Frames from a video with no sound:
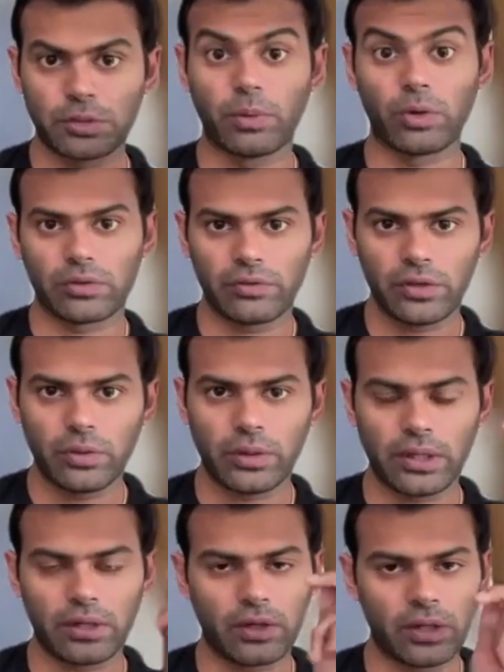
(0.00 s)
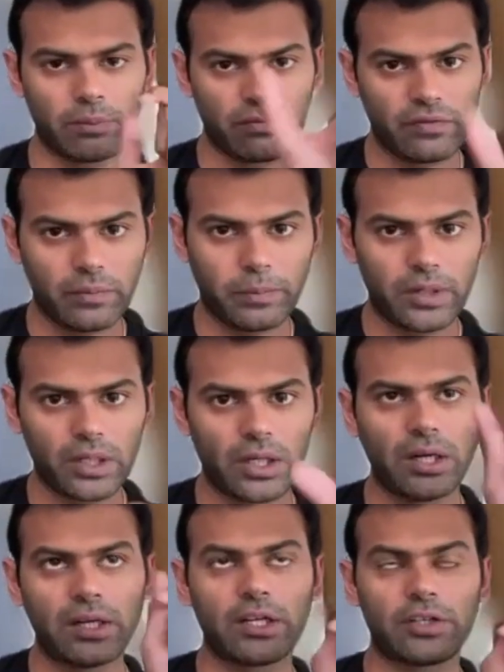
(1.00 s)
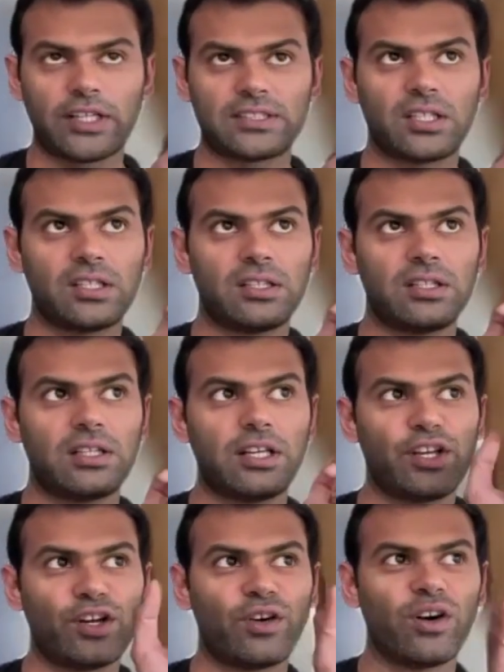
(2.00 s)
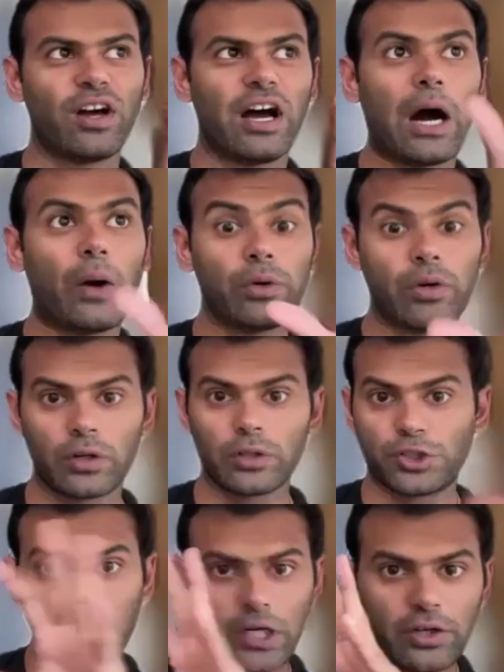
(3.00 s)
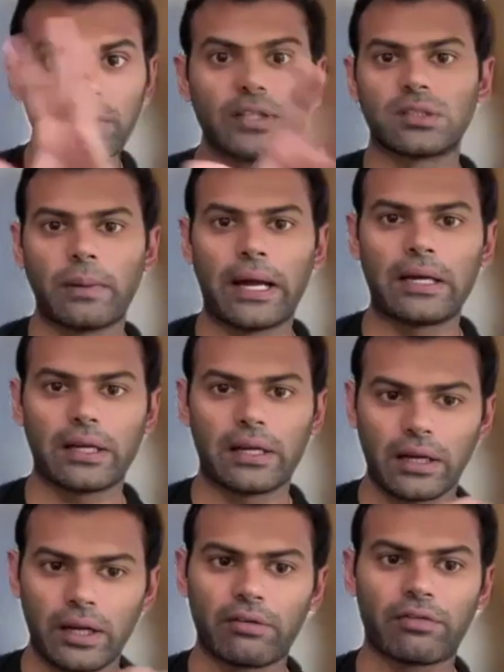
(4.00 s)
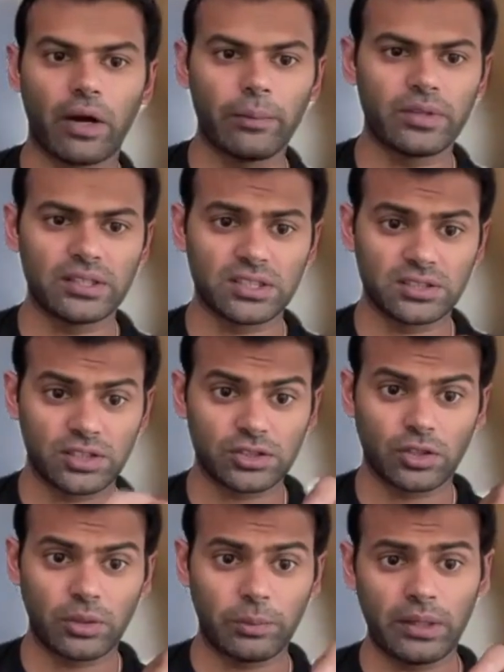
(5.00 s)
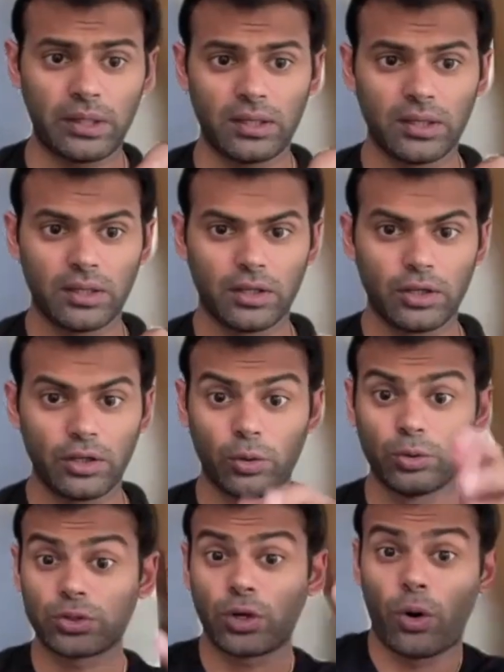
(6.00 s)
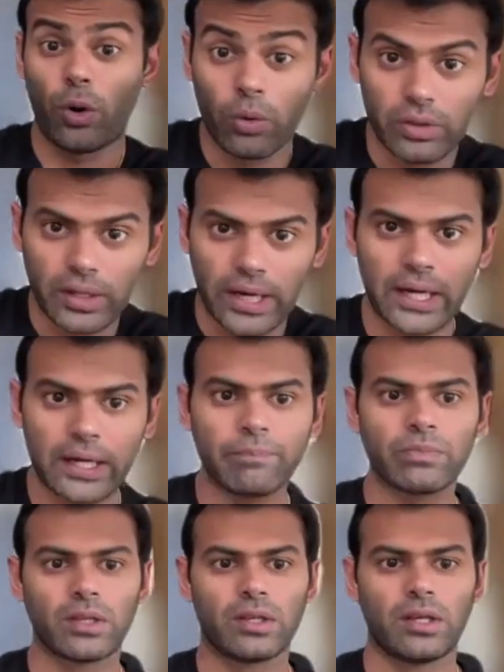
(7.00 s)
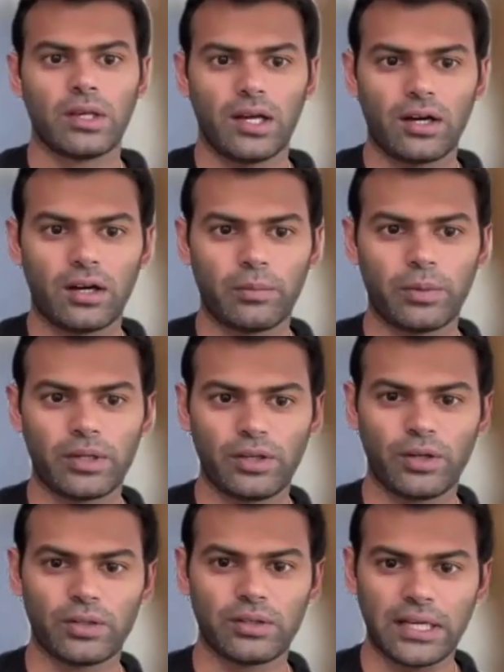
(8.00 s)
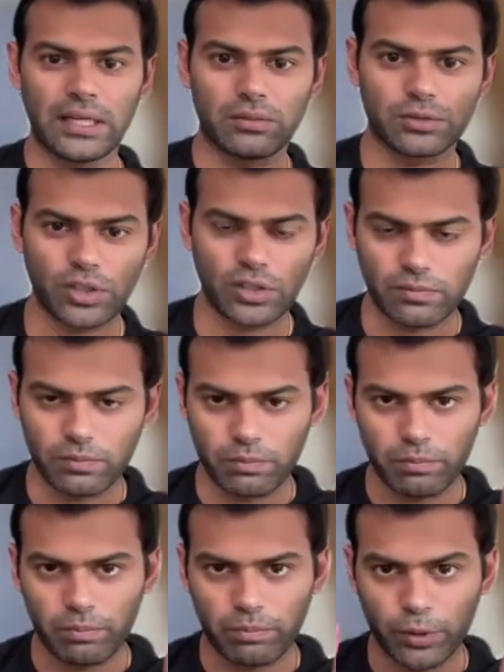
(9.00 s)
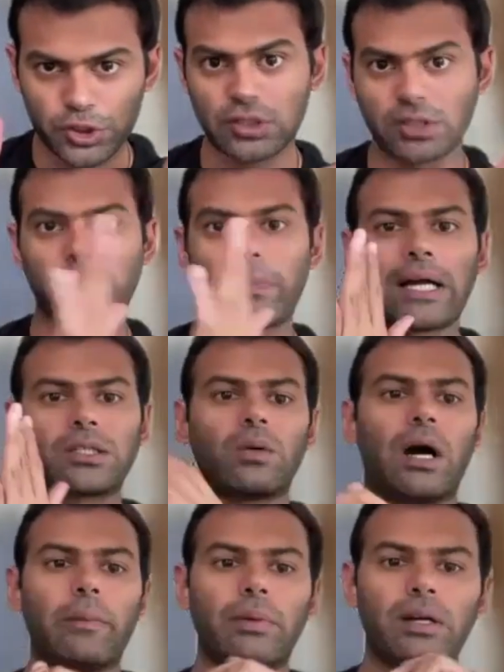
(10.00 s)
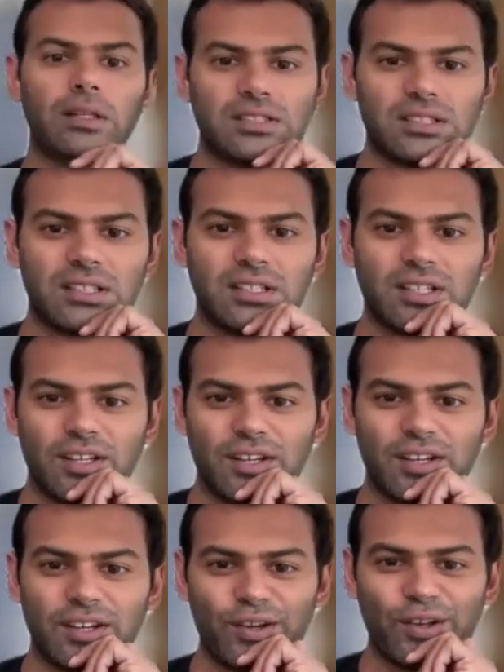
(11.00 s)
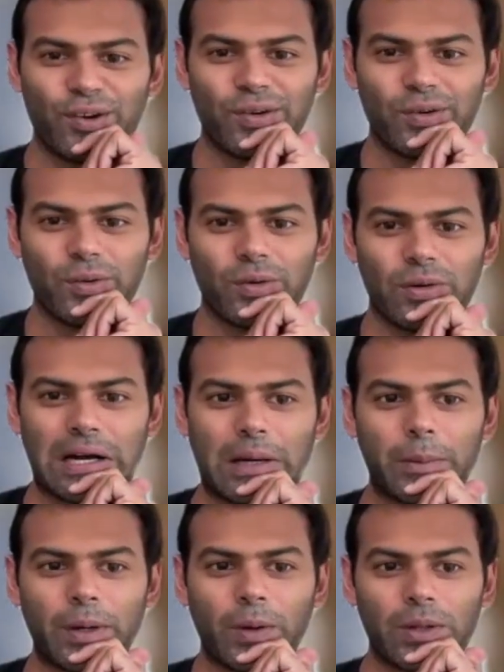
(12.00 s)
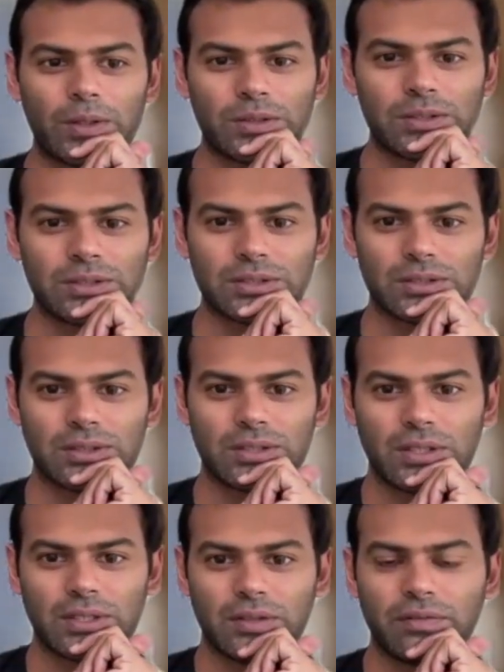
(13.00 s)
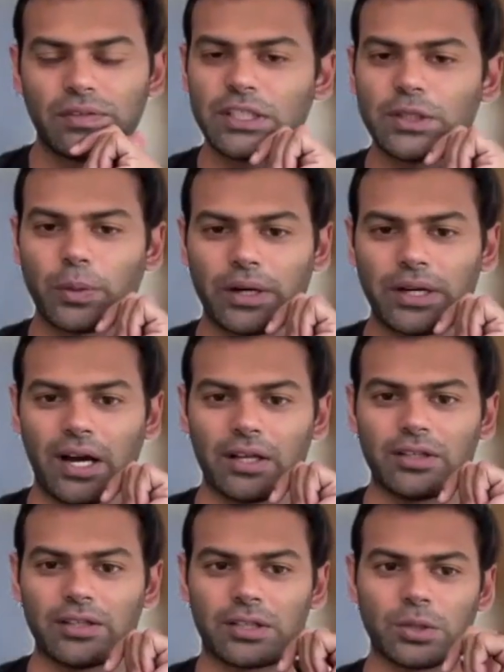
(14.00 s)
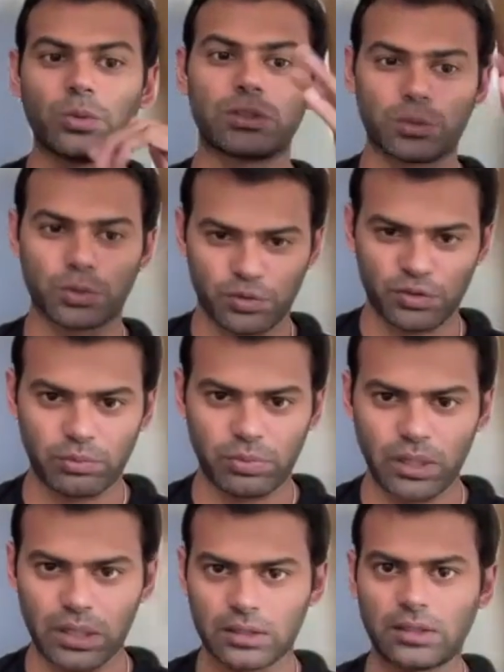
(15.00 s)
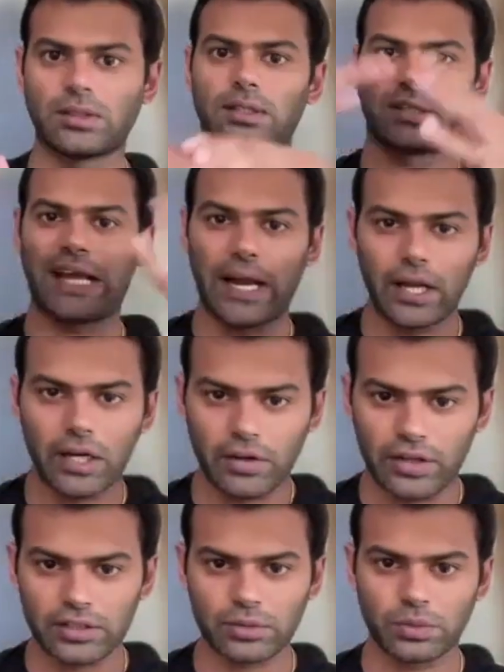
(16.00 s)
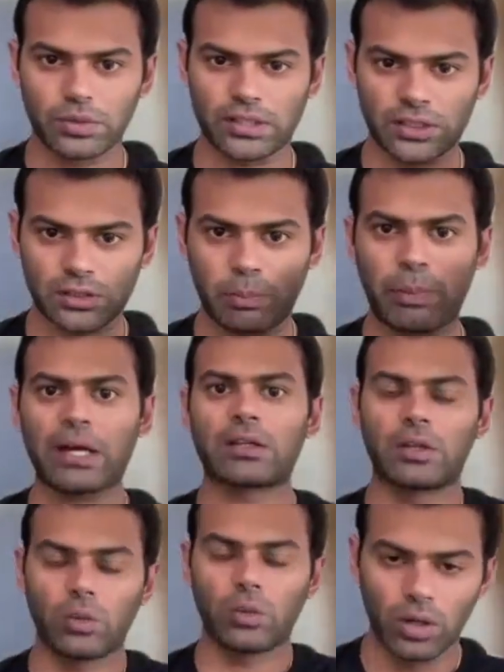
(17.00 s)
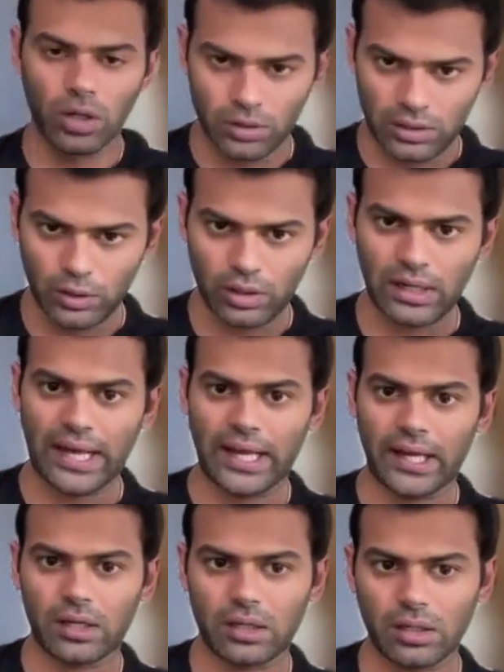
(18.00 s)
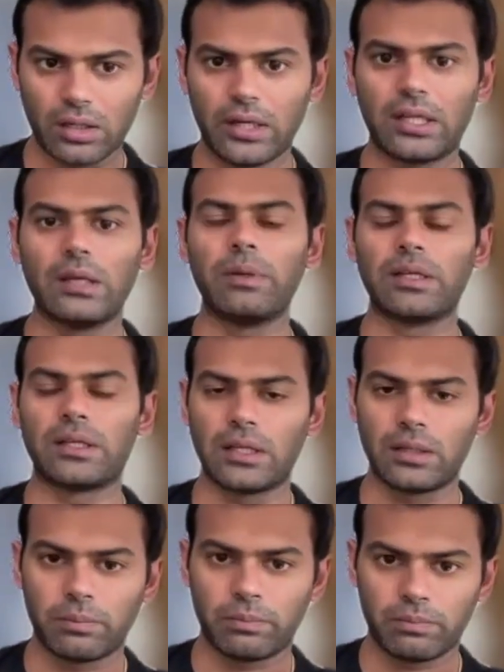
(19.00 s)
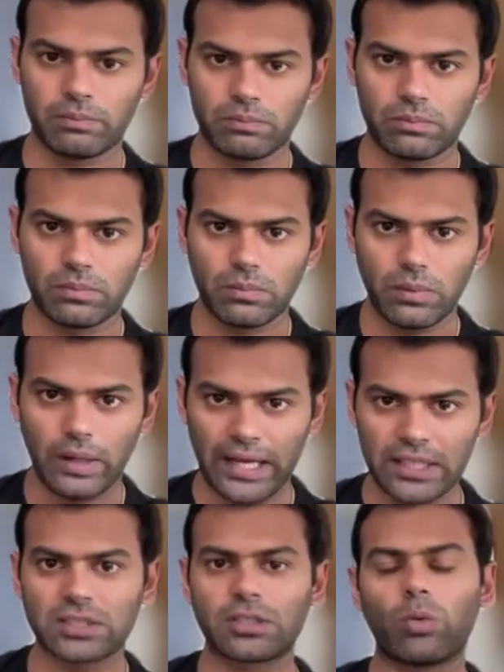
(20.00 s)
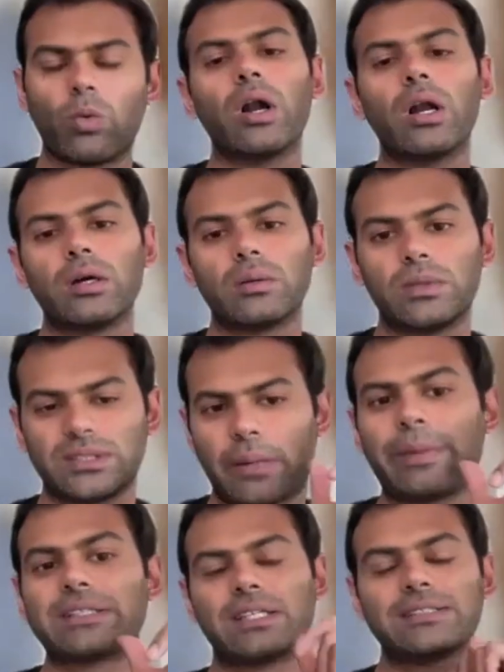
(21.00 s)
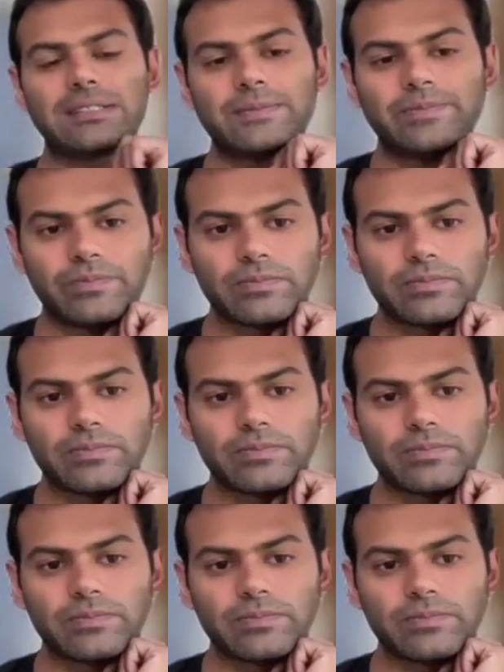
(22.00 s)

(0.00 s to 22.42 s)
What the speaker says: to both of you, and I'm particularly interested in the, how are you going to generate semantic layer from this? Is this going to be, who's going to own that? But then sort of pushing this back to Ahmed is in, how about all those 15, 20 other tools which we've built in these other categories which expect the world to look like a DBT-esque world? Does that make sense?